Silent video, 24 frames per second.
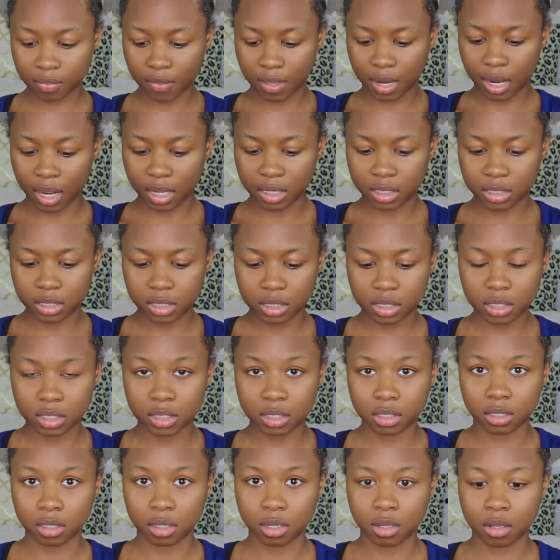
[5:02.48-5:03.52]
that I
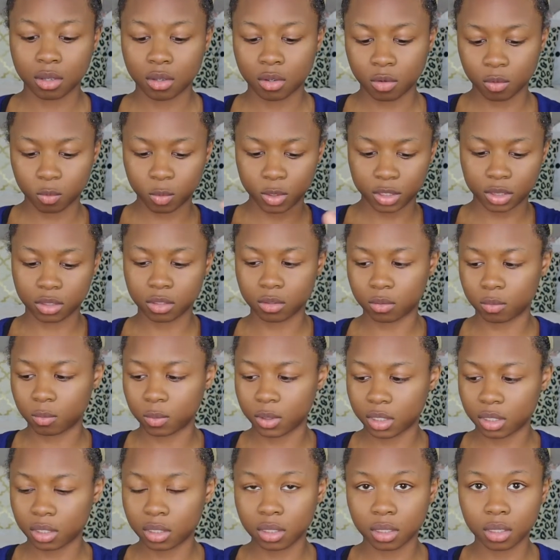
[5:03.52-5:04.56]
did with the
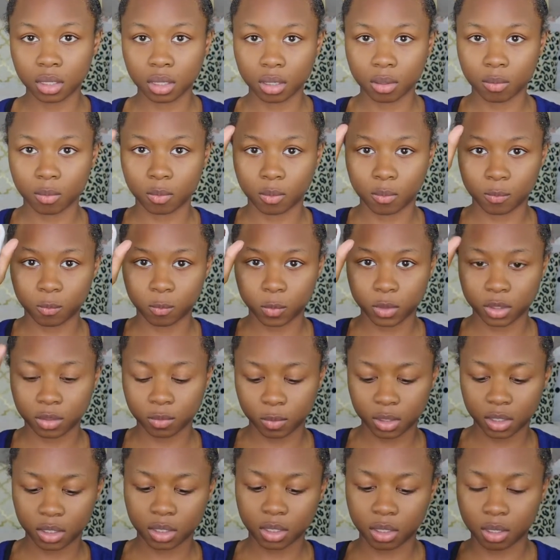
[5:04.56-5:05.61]
wig with the
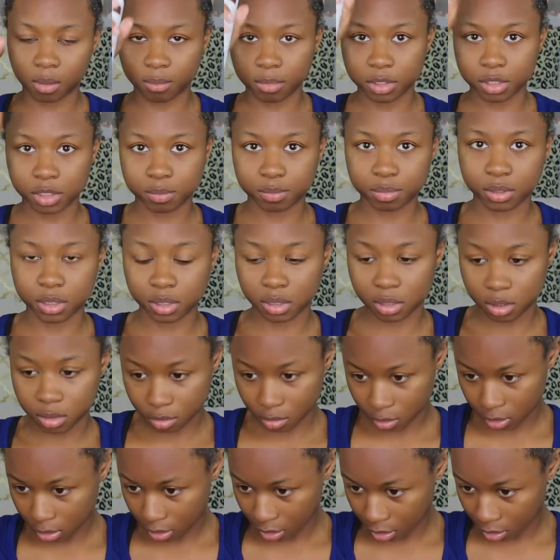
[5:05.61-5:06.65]
wig and I'm gonna just put this
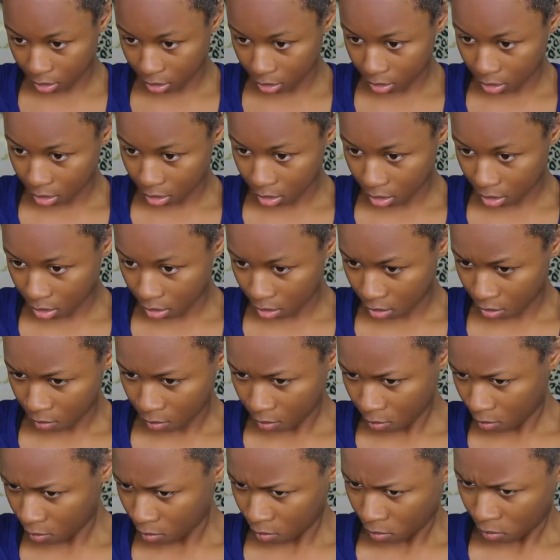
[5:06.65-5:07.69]
on there
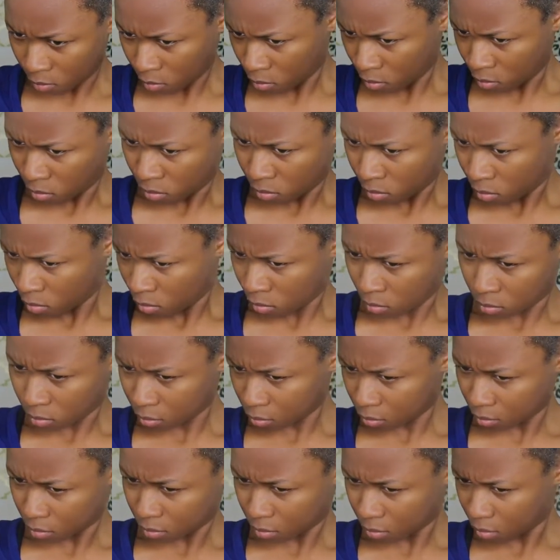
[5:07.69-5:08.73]
Right here, you just see me
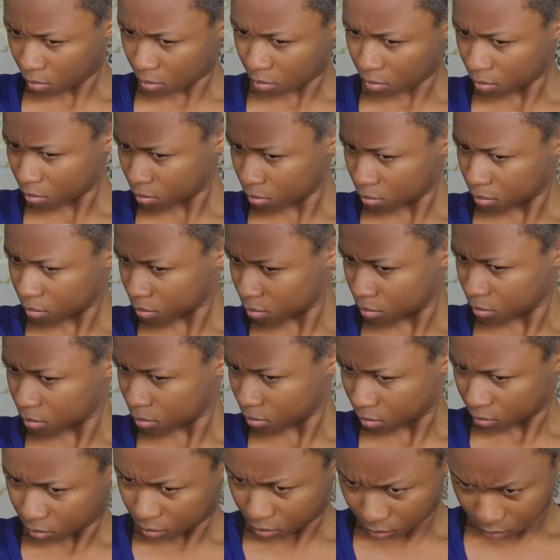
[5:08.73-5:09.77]
focusing the spray
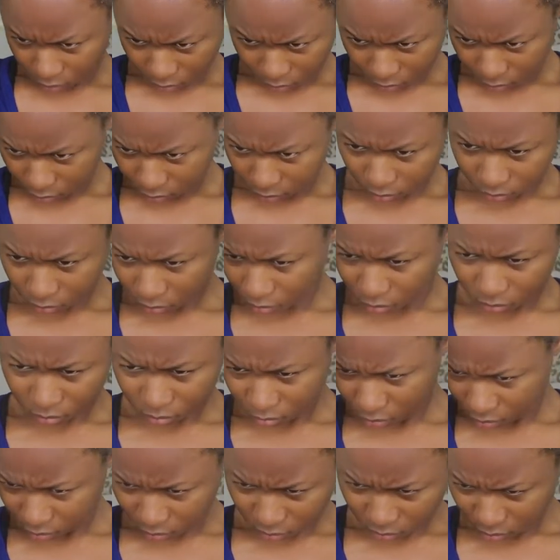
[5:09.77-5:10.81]
in the center of
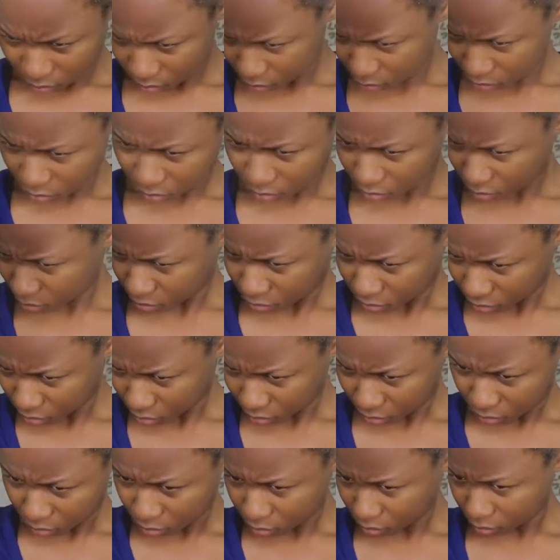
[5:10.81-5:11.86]
the wig cap
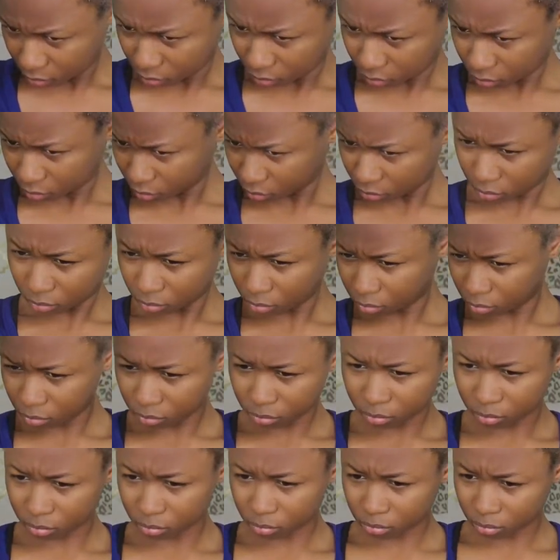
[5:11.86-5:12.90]
because the wig
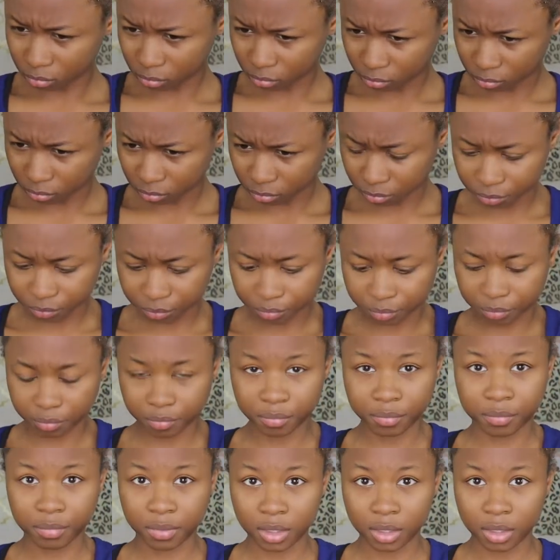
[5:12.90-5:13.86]
is parted in the middle.